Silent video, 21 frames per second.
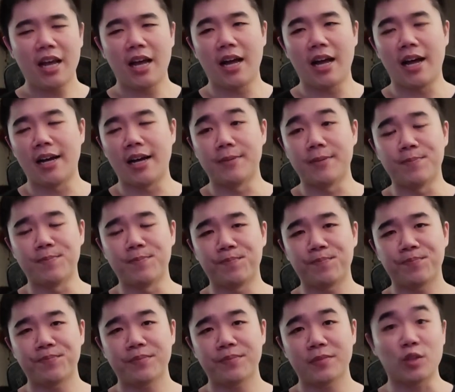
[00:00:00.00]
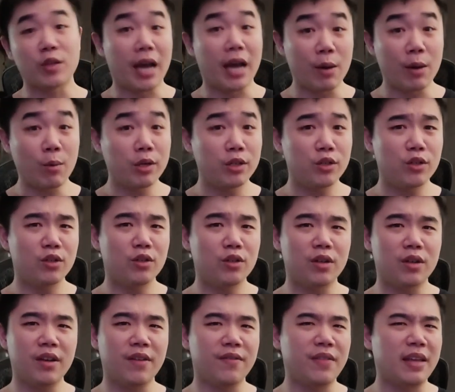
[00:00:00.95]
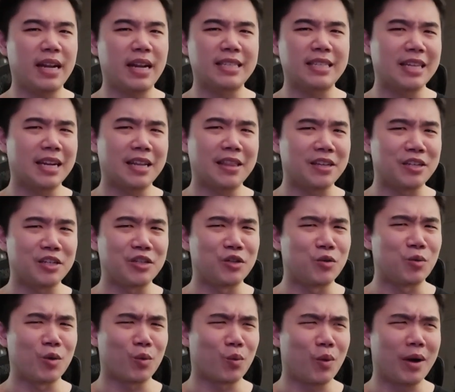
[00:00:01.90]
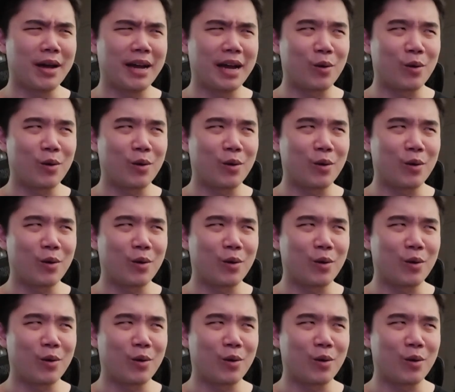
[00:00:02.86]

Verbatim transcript: Um, so yeah, I wonder if that has anything to do with why